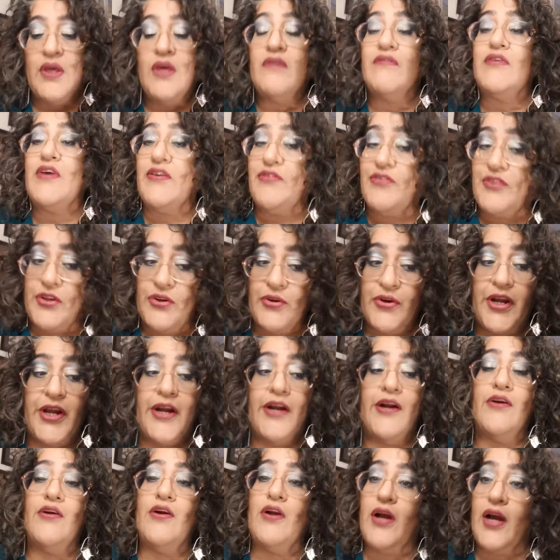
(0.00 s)
you have thinner
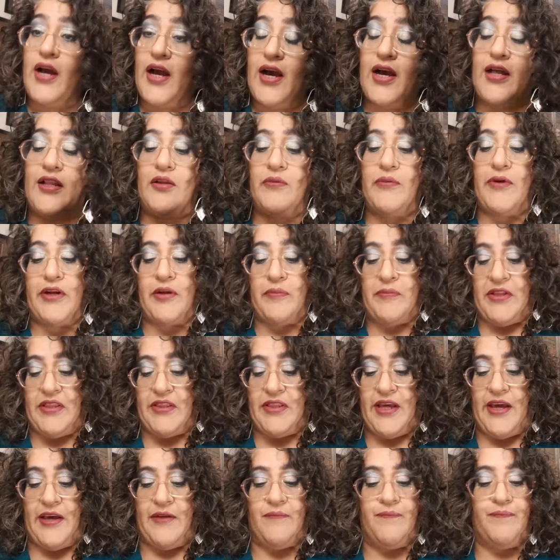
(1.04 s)
hair, I highly recommend
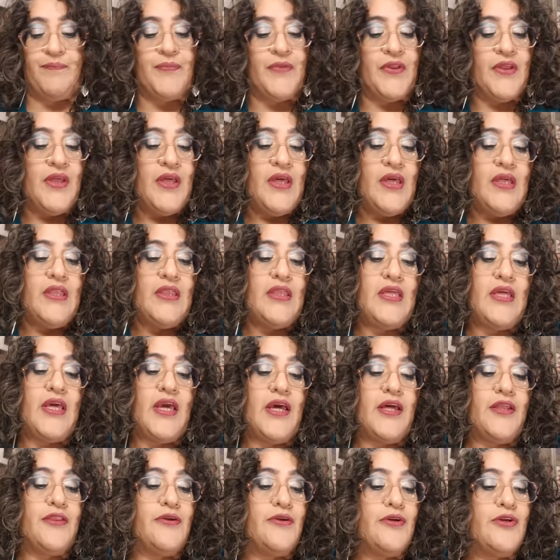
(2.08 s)
that. The
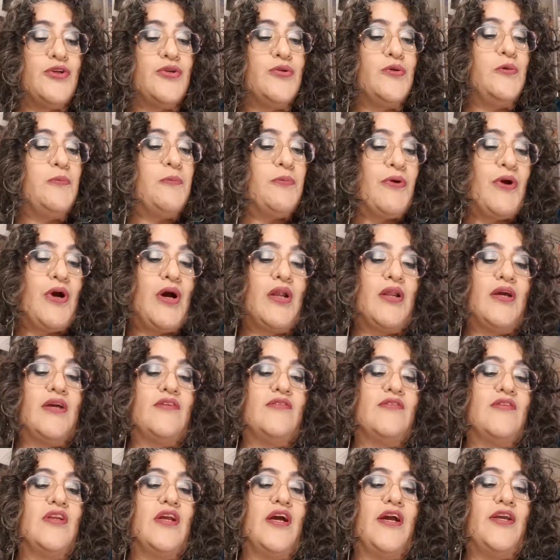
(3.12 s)
other two
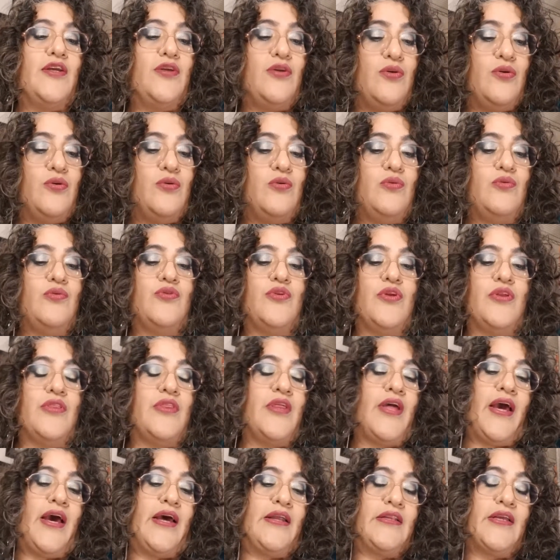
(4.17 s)
products that I used
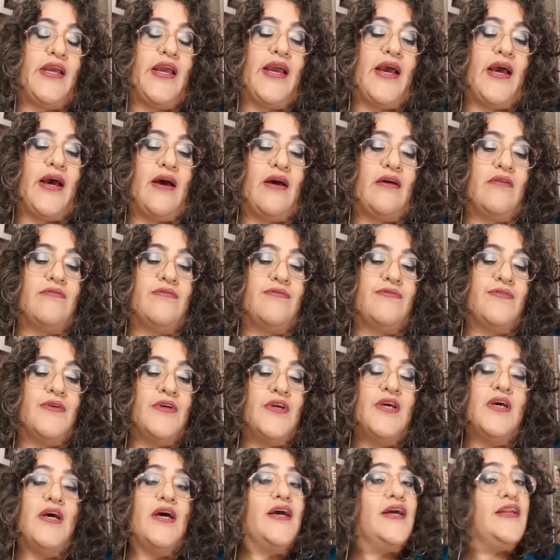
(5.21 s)
that have,
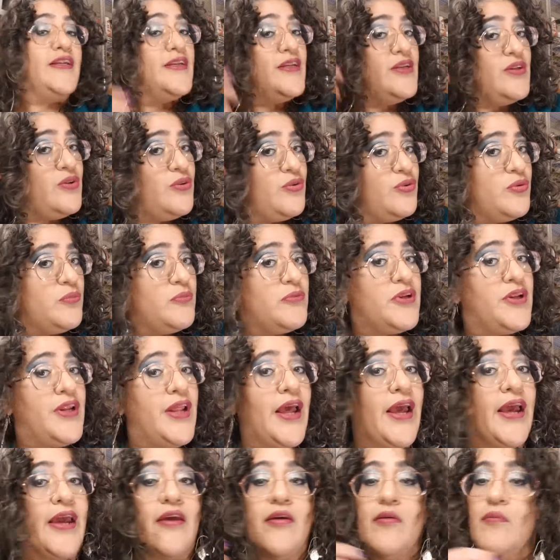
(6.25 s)
I didn't use them
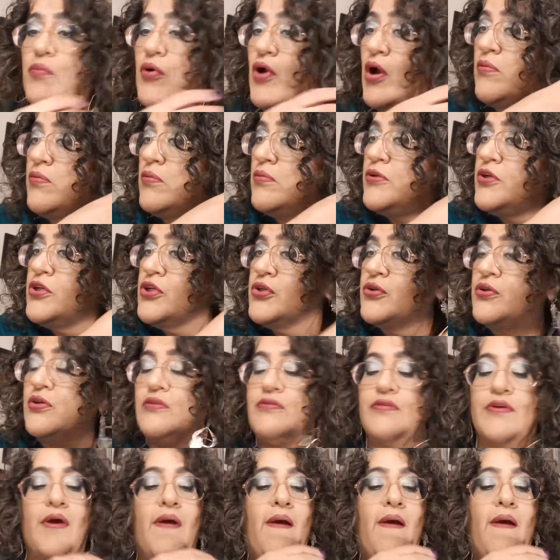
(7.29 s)
today, probably should have,